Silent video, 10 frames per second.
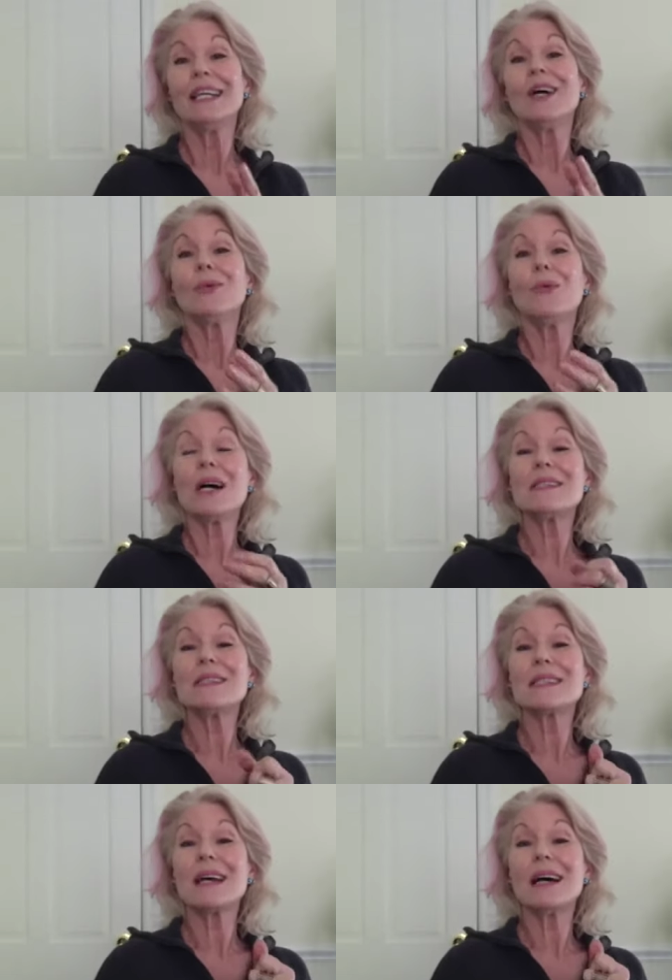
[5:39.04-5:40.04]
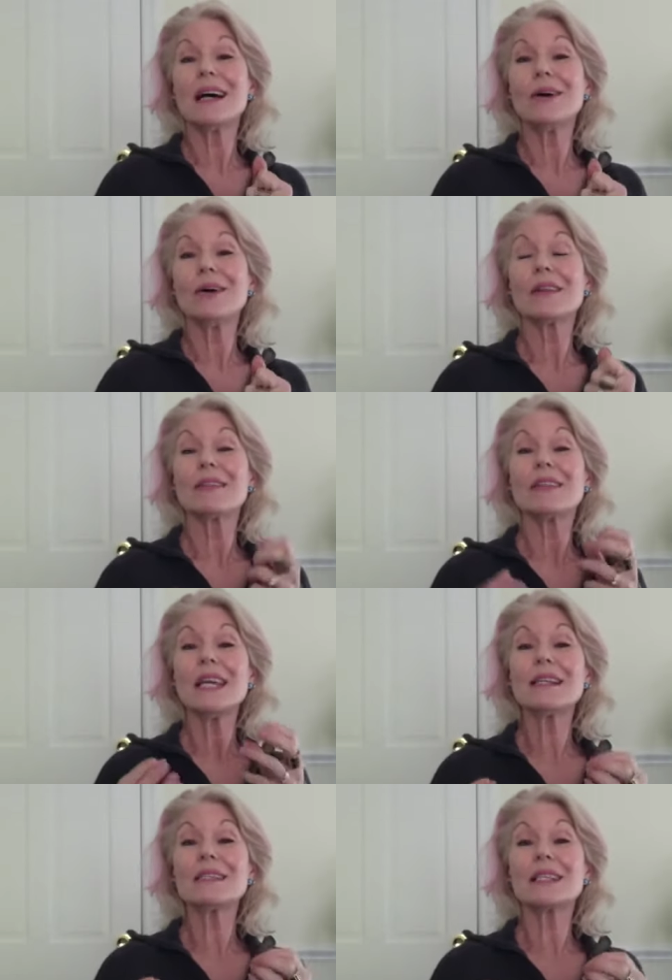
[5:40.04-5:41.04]
was the
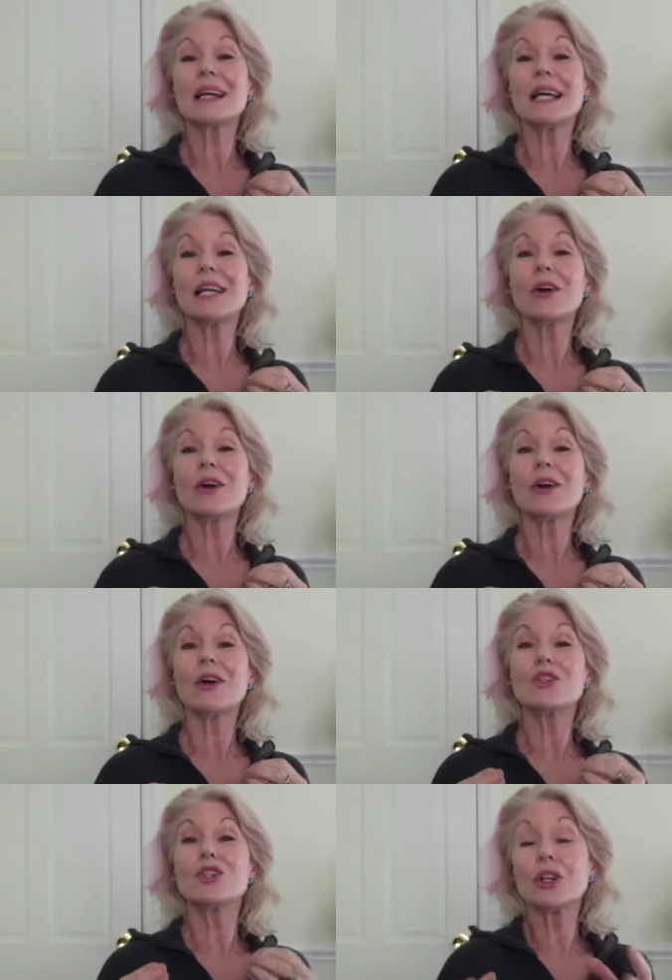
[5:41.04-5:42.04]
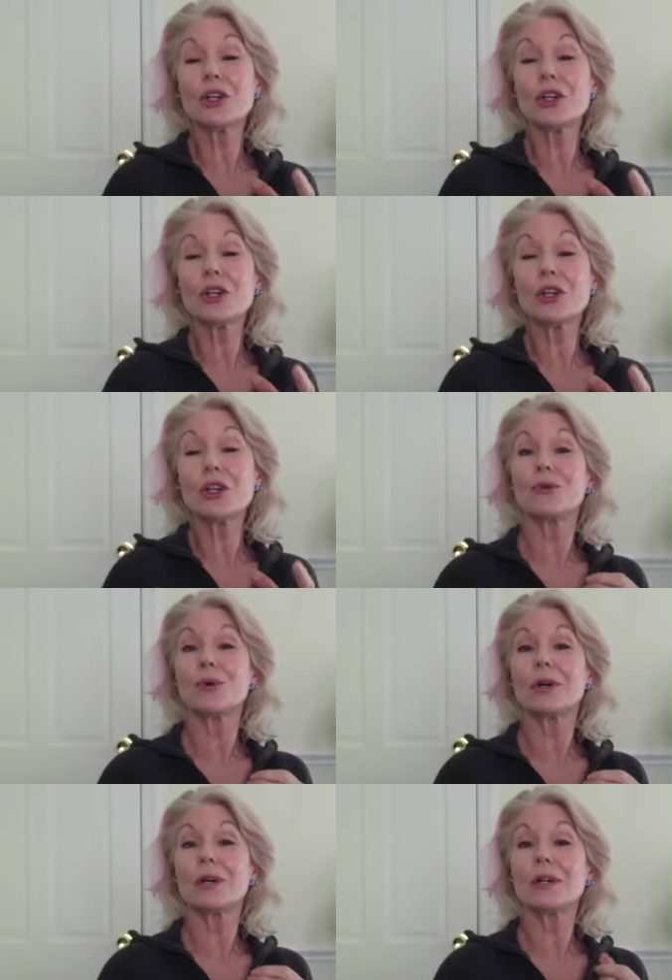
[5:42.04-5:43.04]
things that I had always yearned
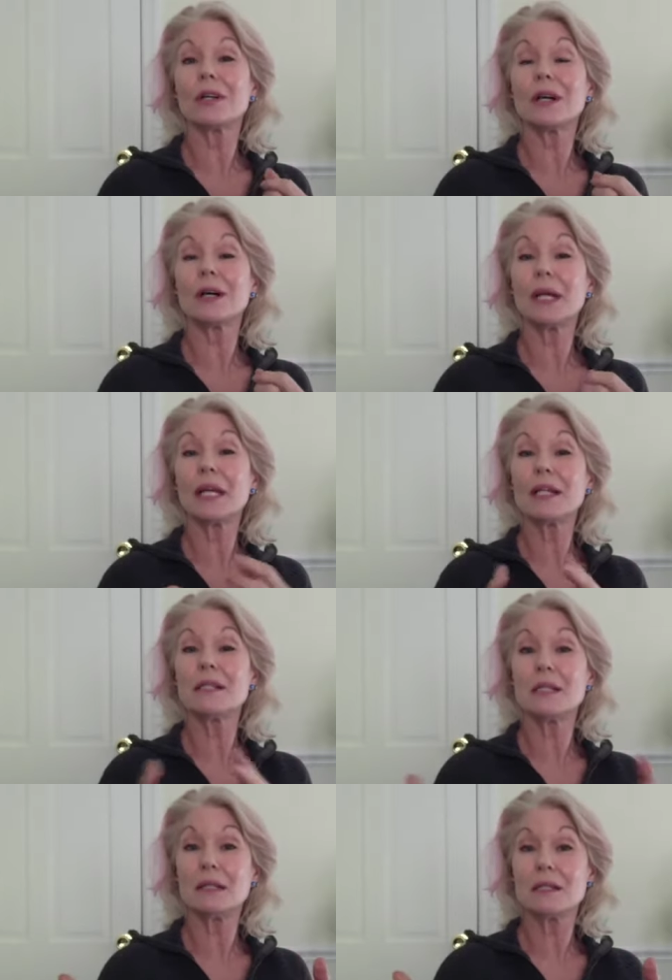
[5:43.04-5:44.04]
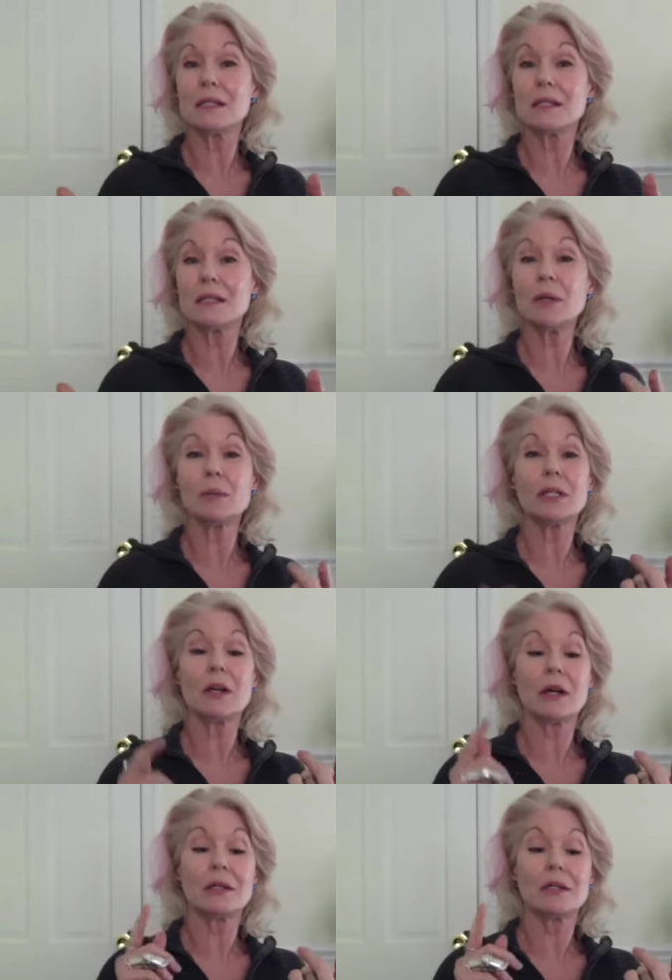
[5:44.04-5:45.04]
for and had seen these other women, you
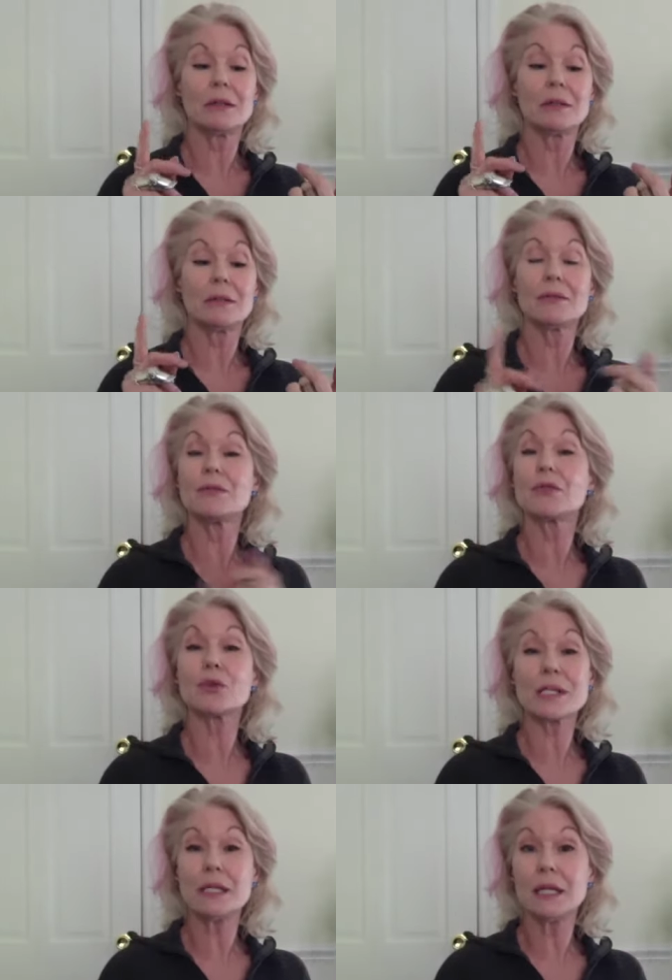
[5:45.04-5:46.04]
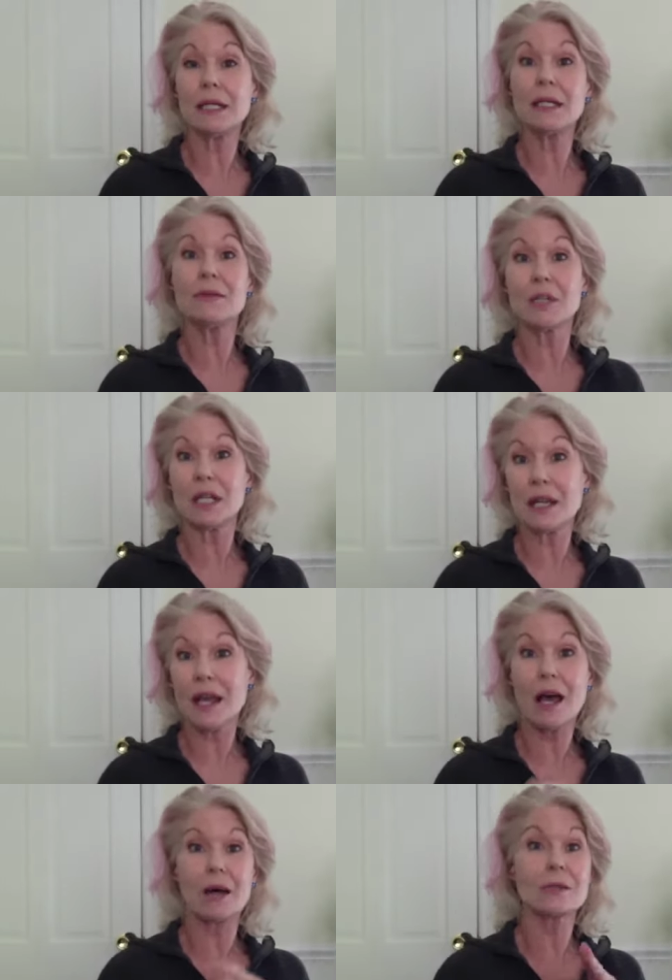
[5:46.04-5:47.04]
know, dressing in evening
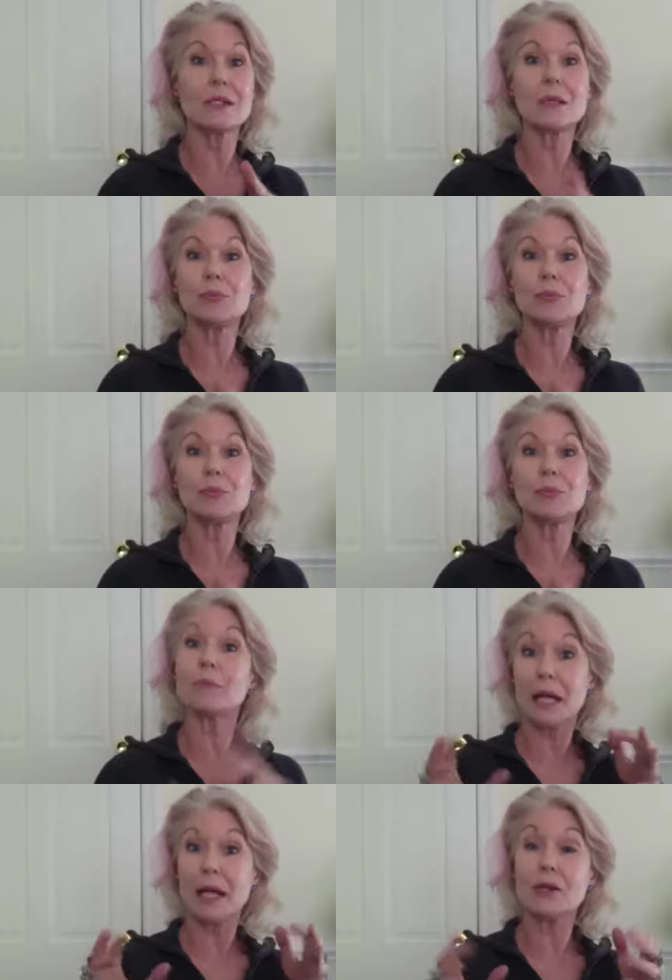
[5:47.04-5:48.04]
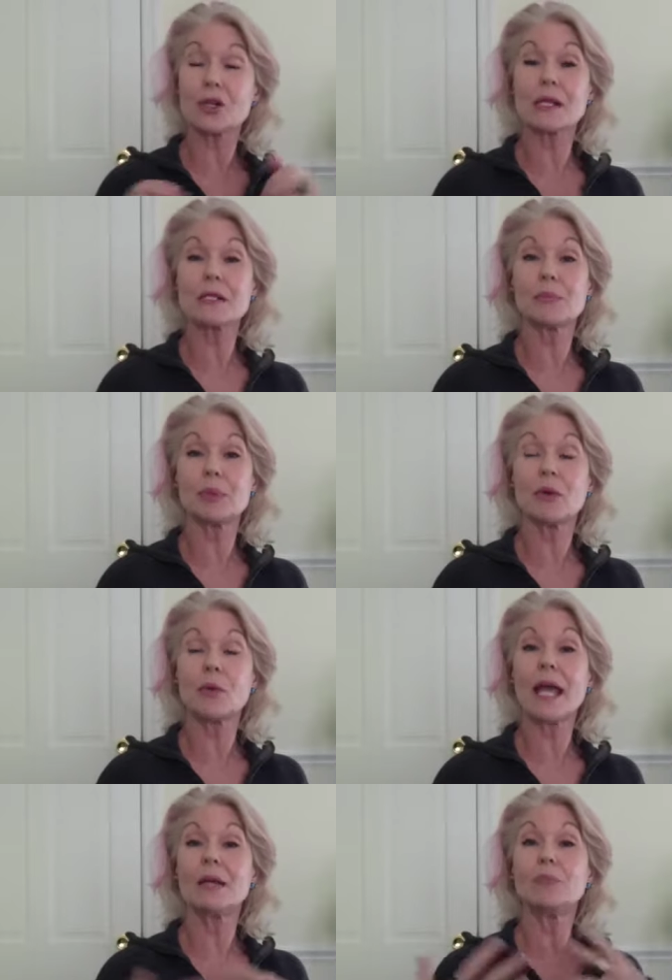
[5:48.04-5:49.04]
gowns and playing dress up in a
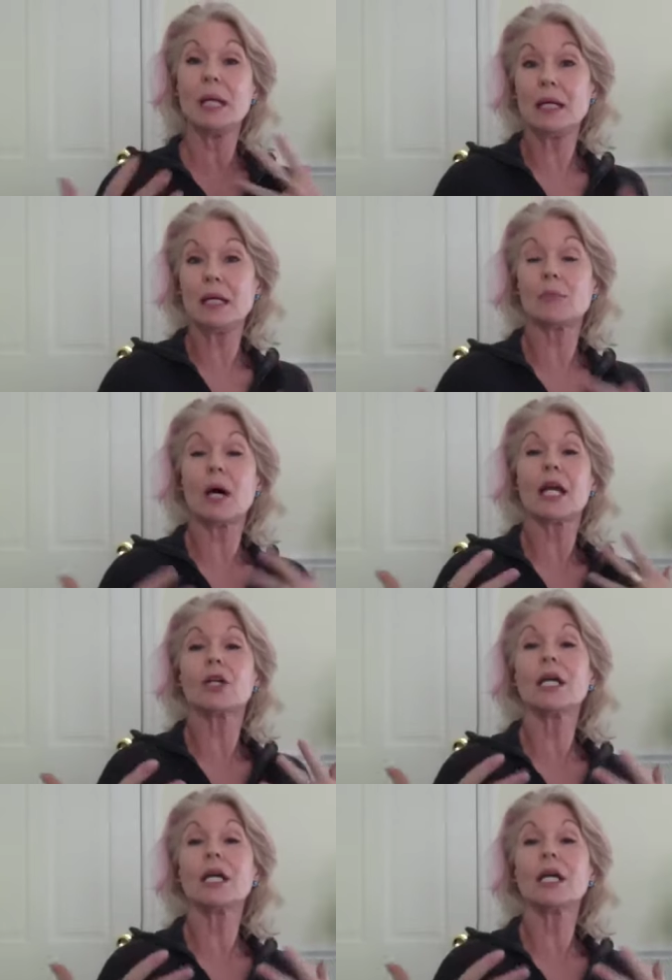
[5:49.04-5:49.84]
way and being admired.